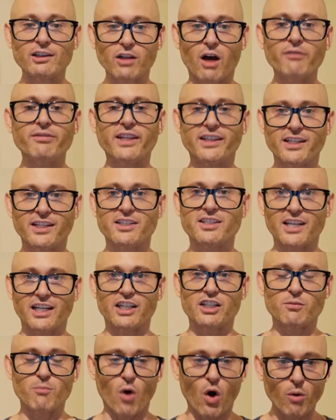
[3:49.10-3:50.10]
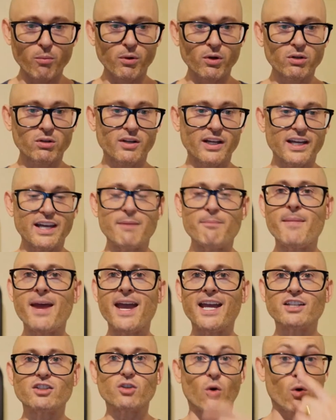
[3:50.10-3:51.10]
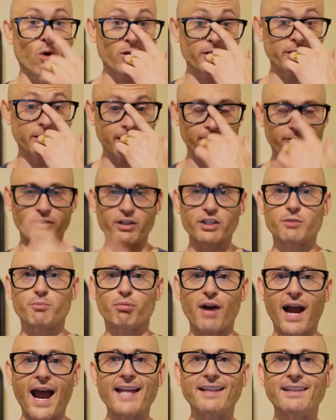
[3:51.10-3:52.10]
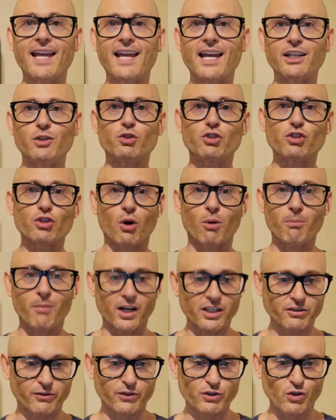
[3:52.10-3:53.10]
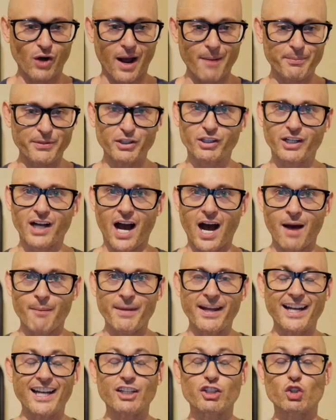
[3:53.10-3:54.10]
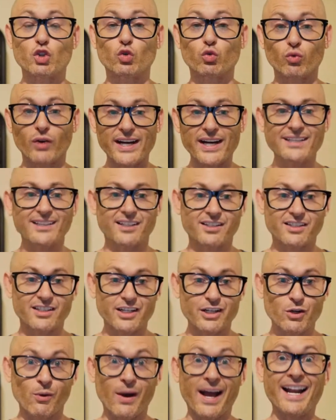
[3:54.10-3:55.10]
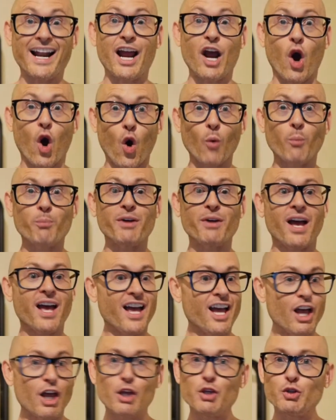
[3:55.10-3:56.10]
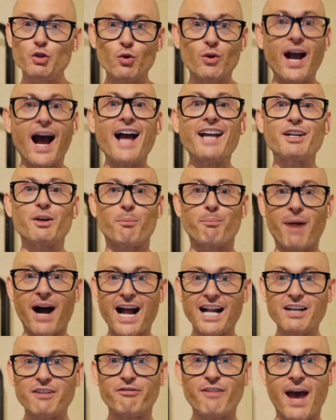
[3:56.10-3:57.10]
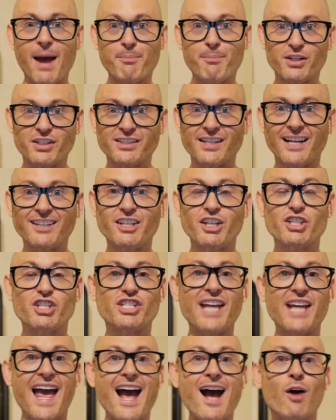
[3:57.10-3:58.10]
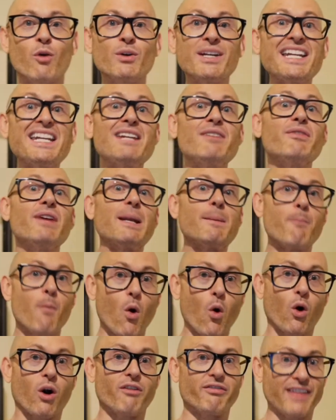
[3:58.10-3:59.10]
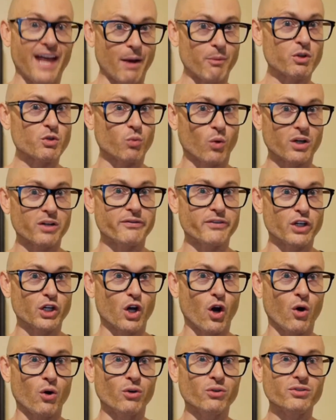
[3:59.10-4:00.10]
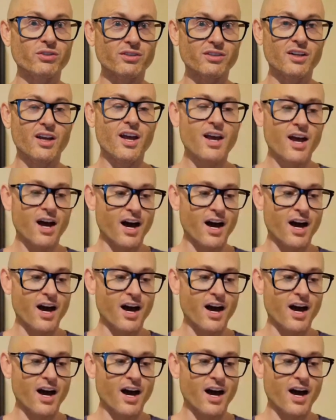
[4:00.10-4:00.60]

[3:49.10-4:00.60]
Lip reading: I love that this thing is mobile. It makes all the difference. Brad, thank you so much for dropping your comment. It's great to see you, and I hope you got your body fat percentage down even more if that was one of your goals